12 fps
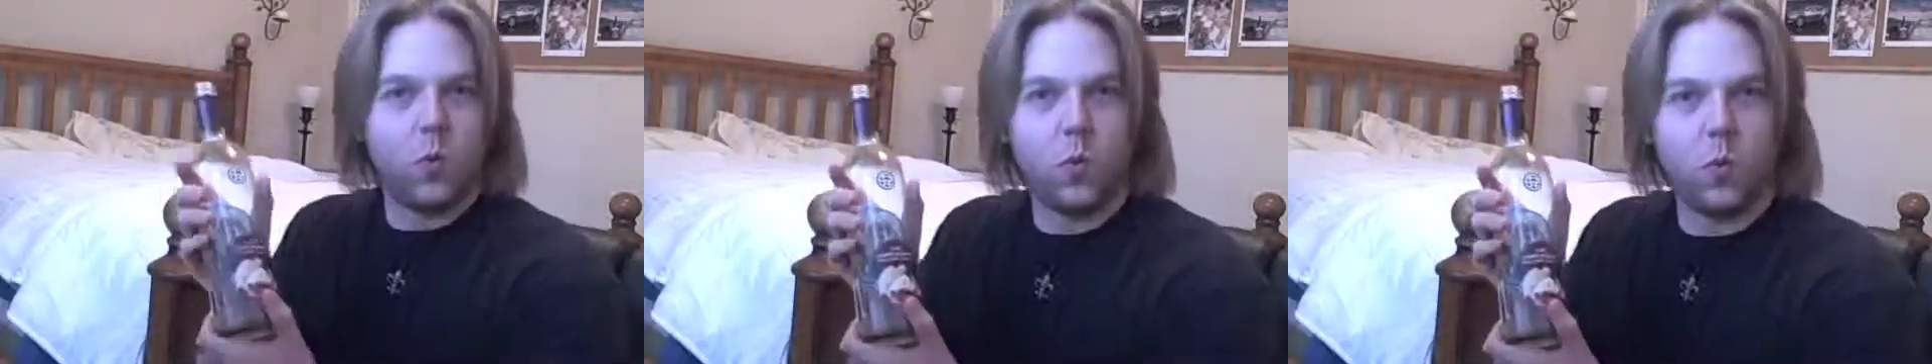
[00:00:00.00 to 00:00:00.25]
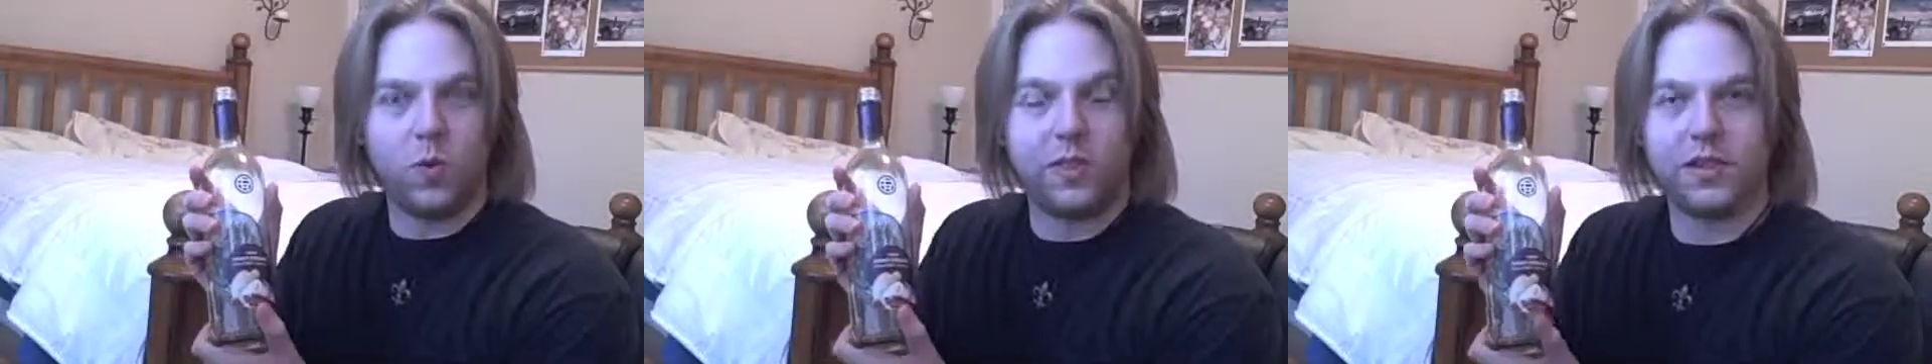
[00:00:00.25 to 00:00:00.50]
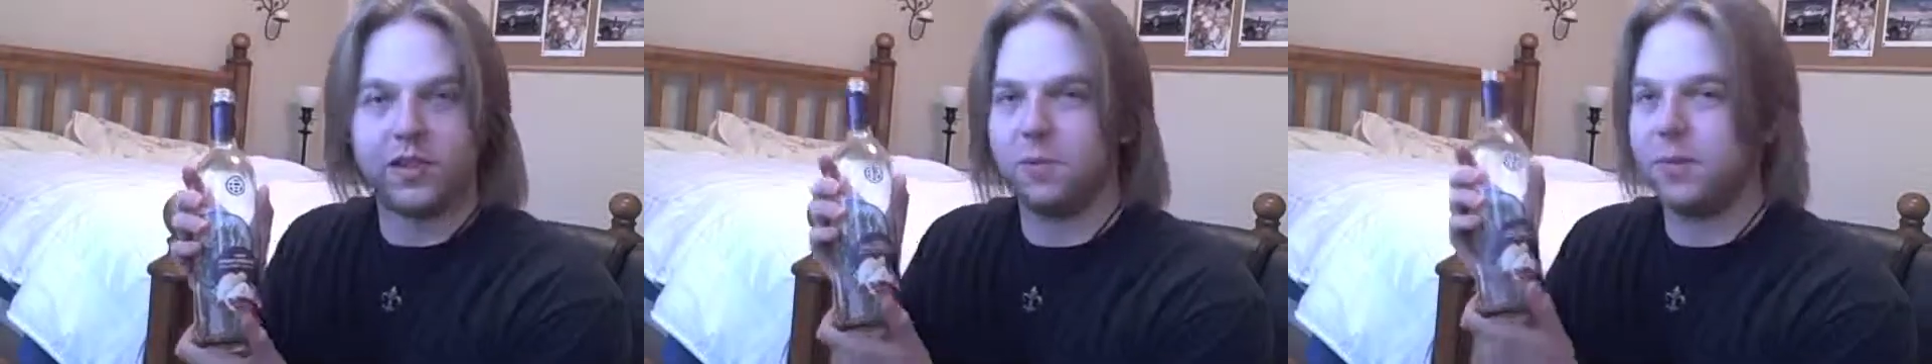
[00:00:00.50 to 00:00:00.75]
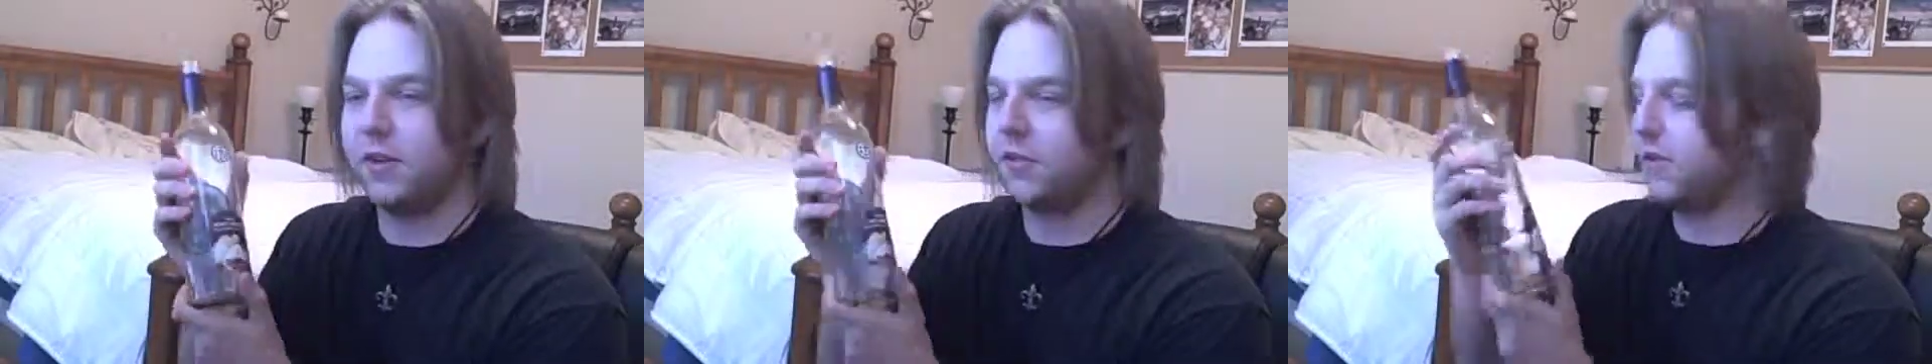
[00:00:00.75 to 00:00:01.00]
with a little
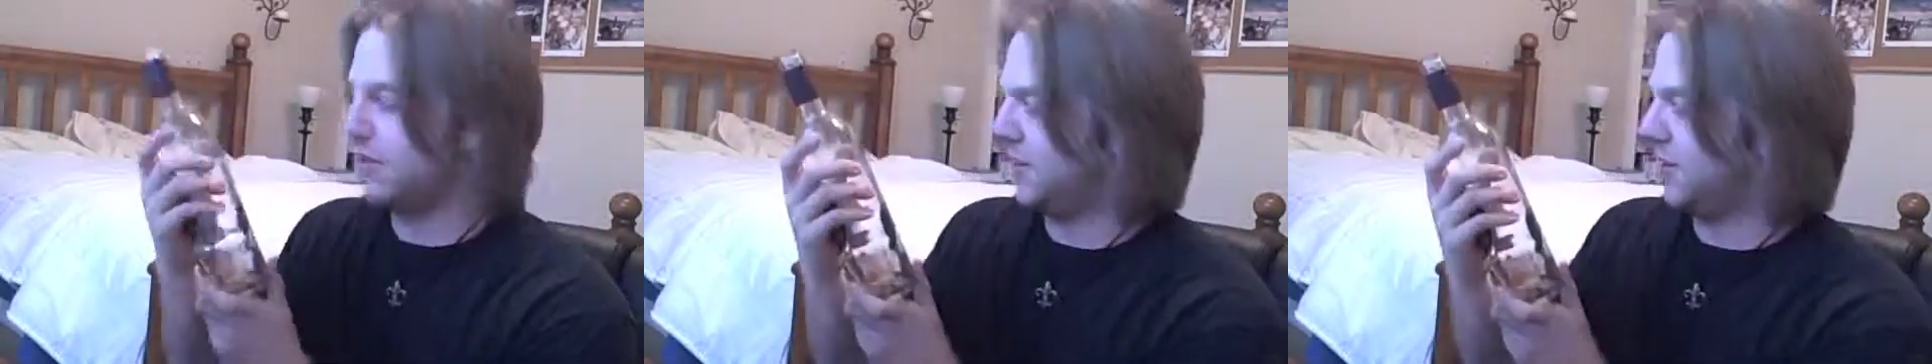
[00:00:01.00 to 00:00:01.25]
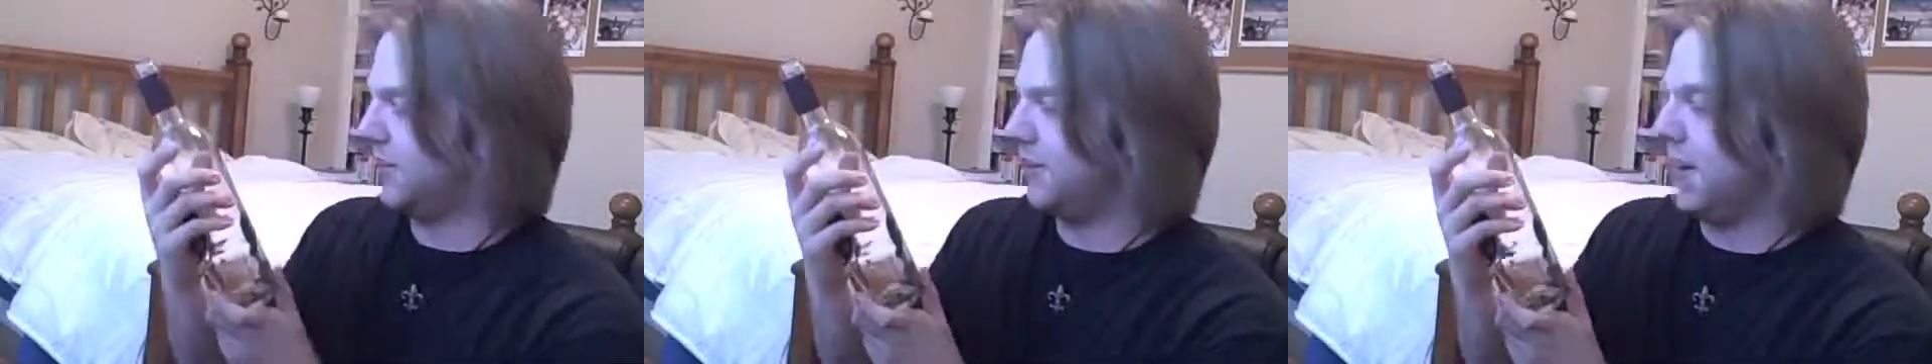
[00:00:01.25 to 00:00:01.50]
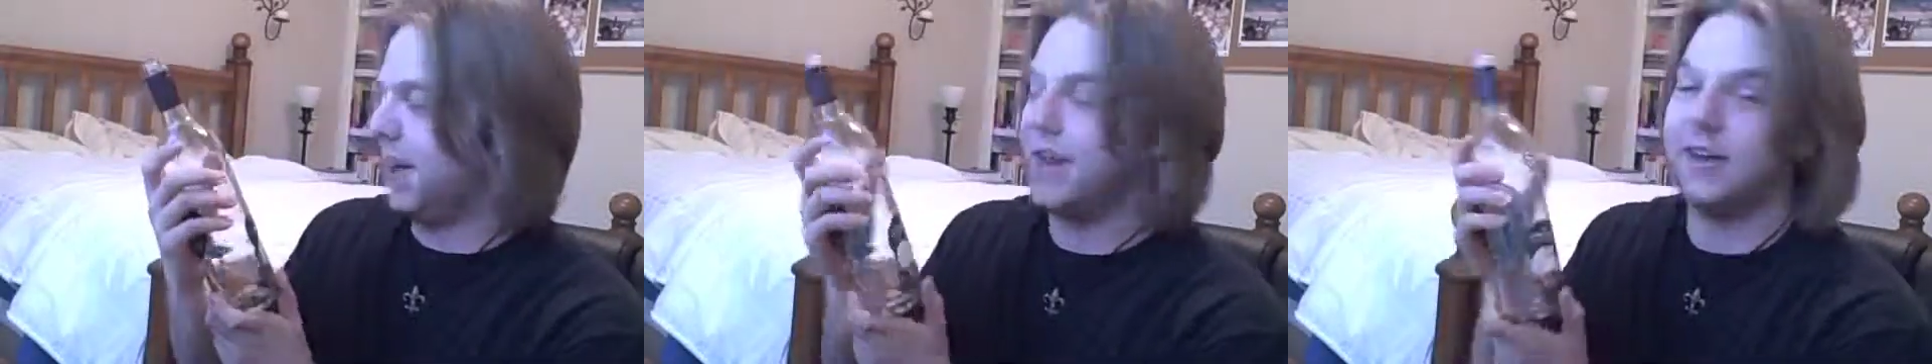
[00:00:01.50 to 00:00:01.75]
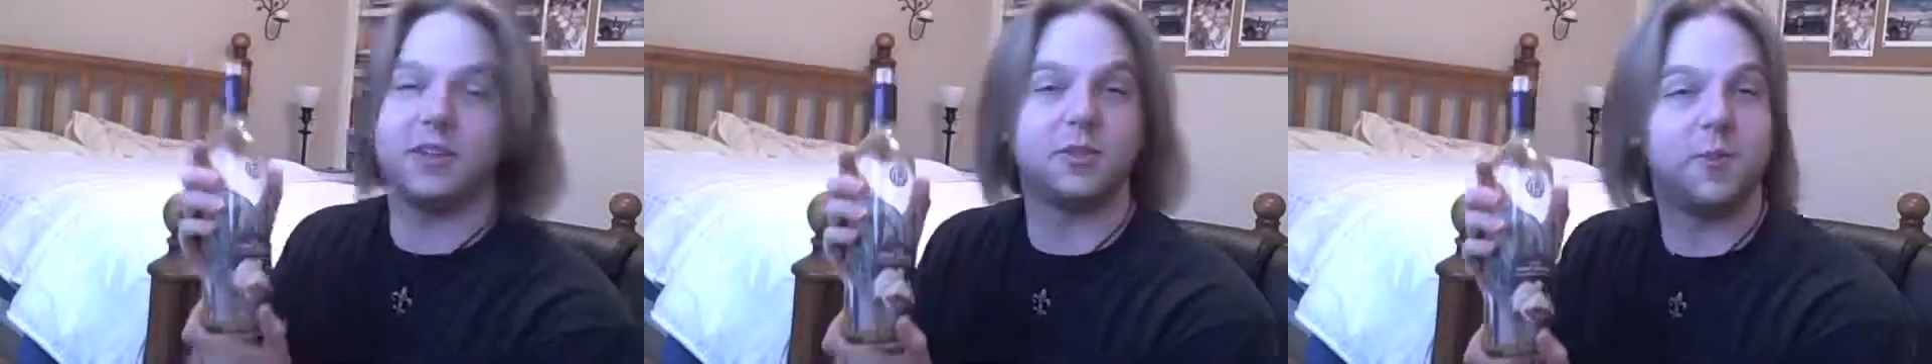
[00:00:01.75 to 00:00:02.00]
bit of
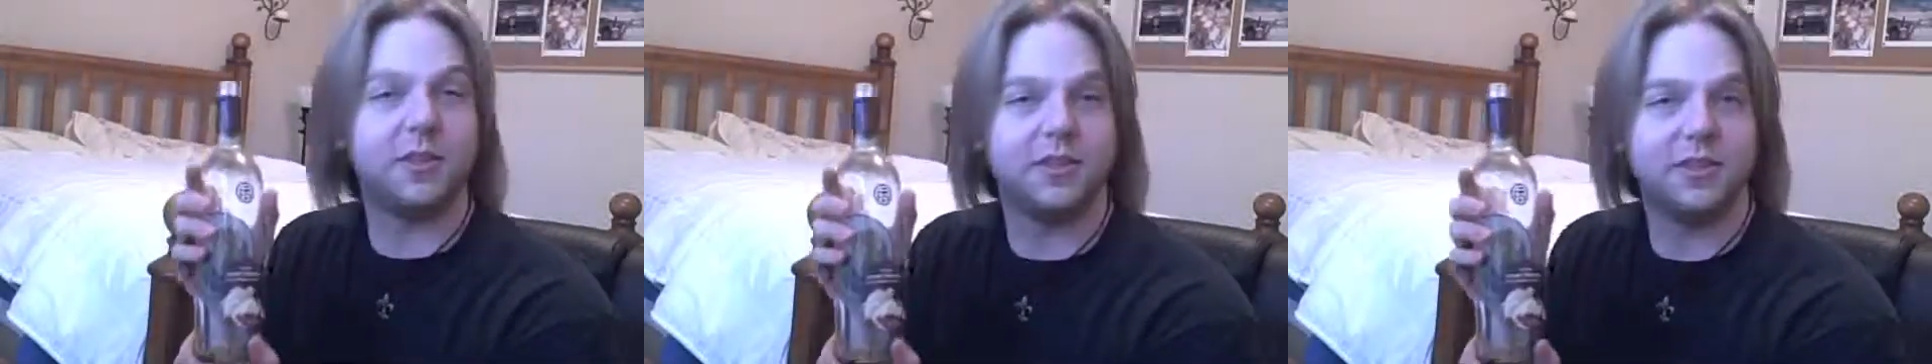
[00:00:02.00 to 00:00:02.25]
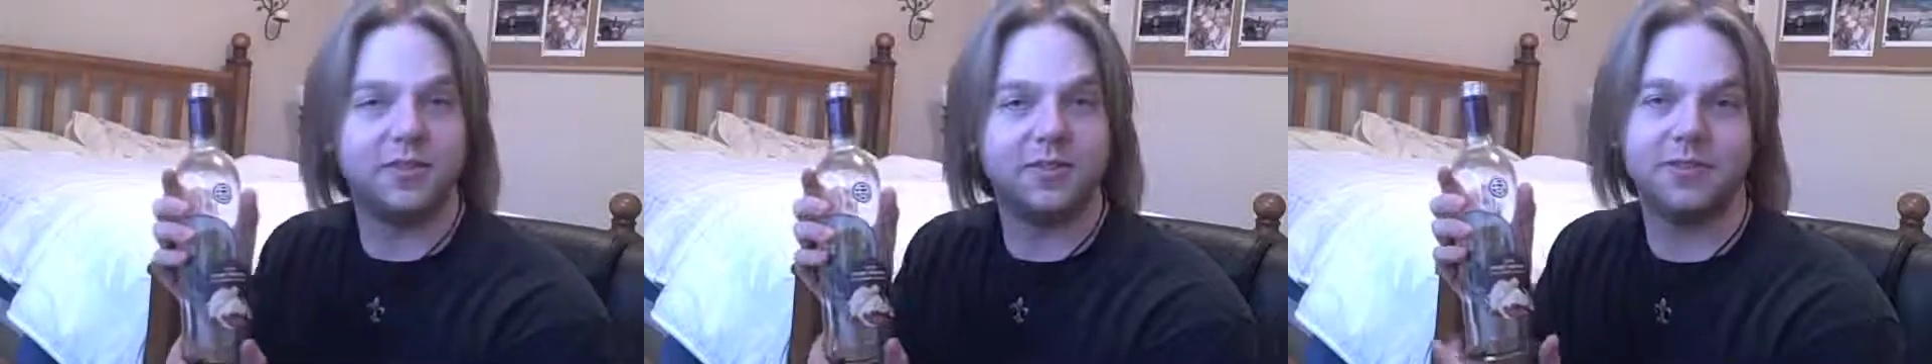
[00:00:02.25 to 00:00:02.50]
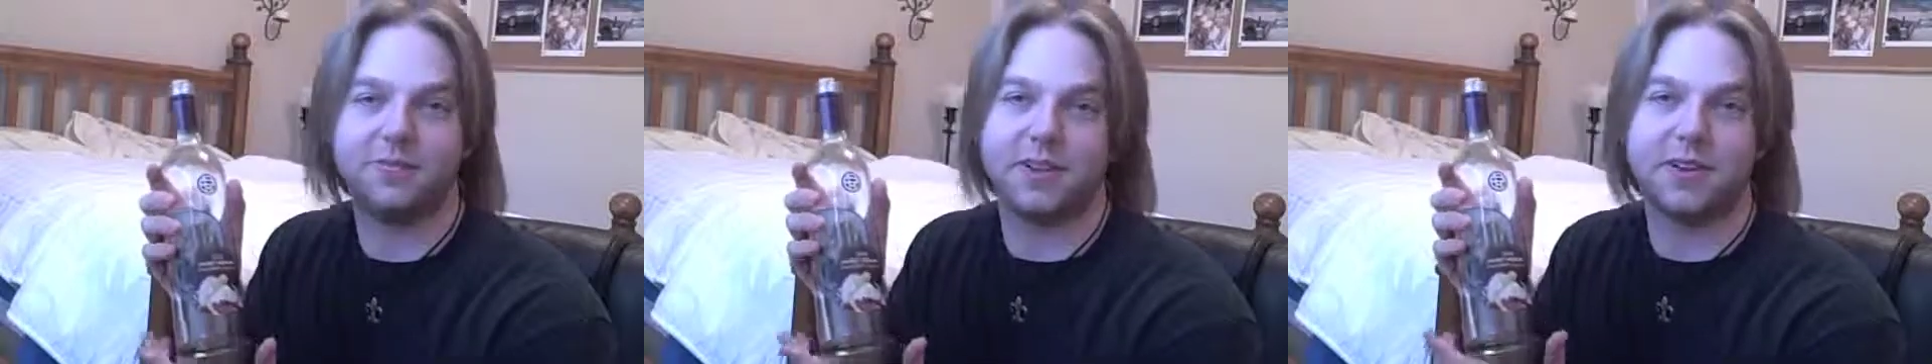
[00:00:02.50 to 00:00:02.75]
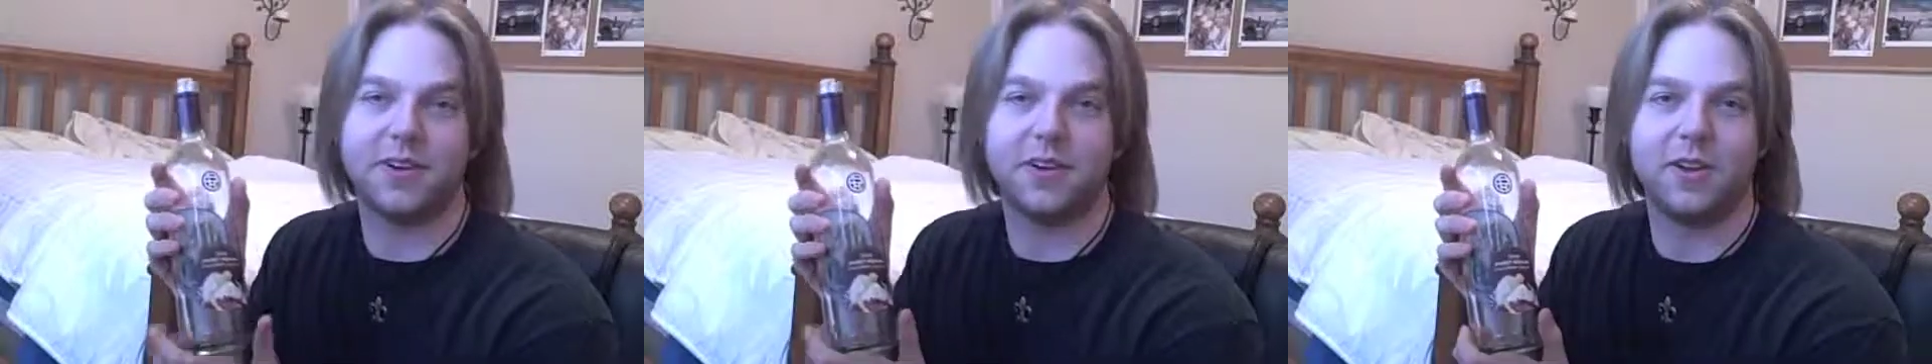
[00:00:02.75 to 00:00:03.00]
inexpensive, I'm not
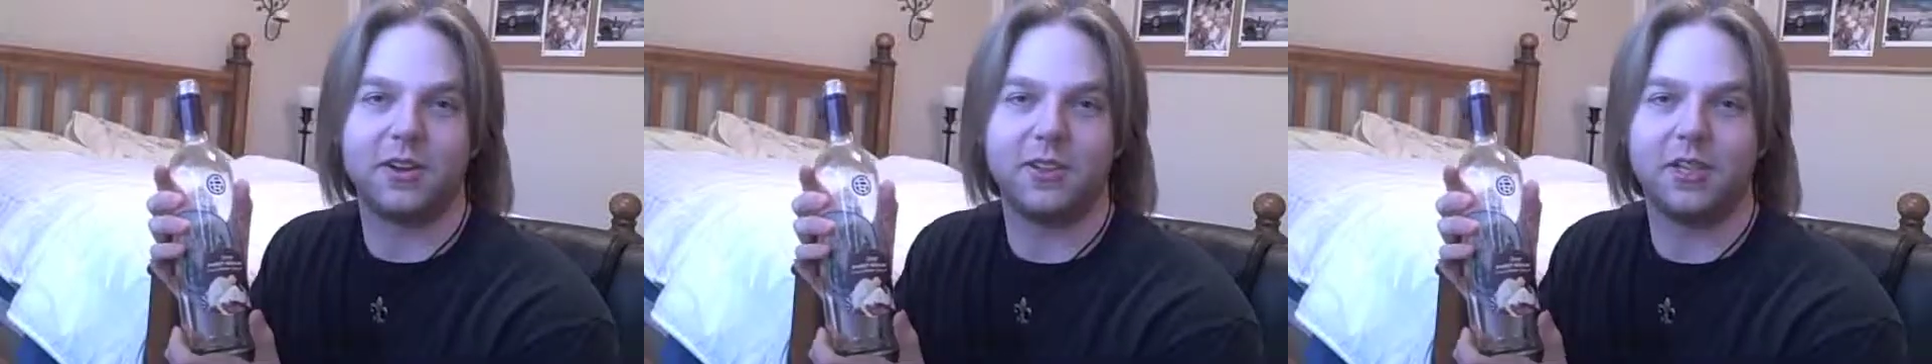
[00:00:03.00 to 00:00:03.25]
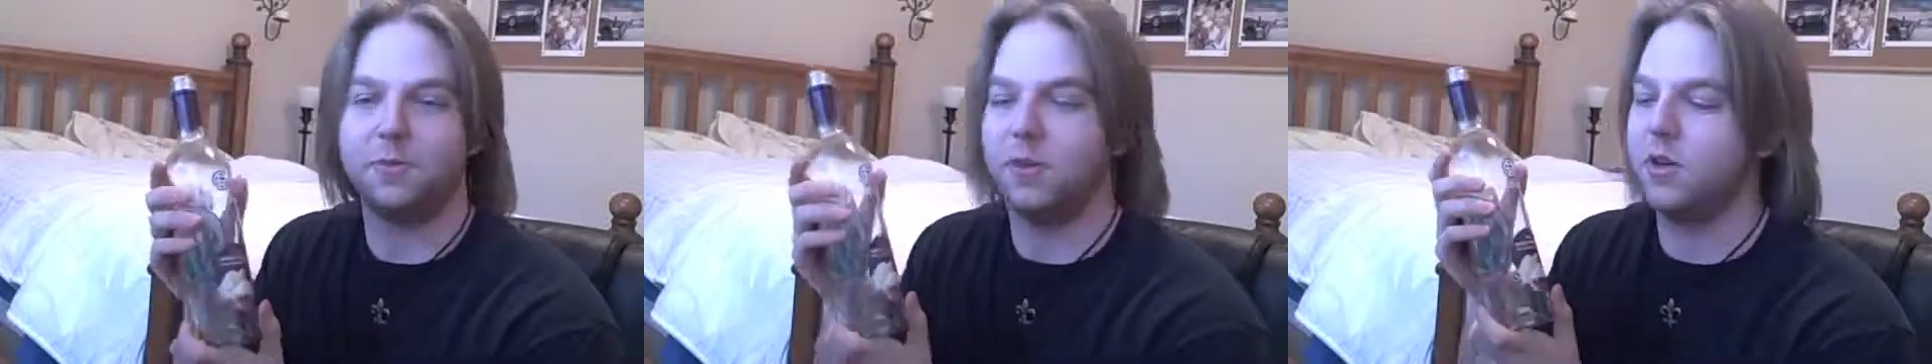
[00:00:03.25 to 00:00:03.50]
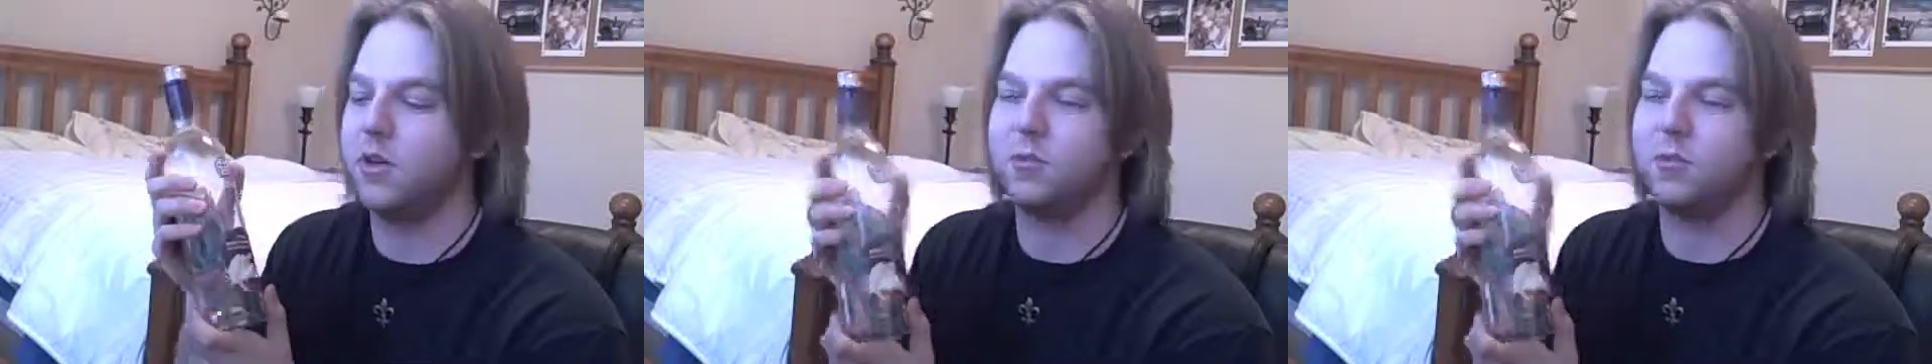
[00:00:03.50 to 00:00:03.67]
going to call it cheap,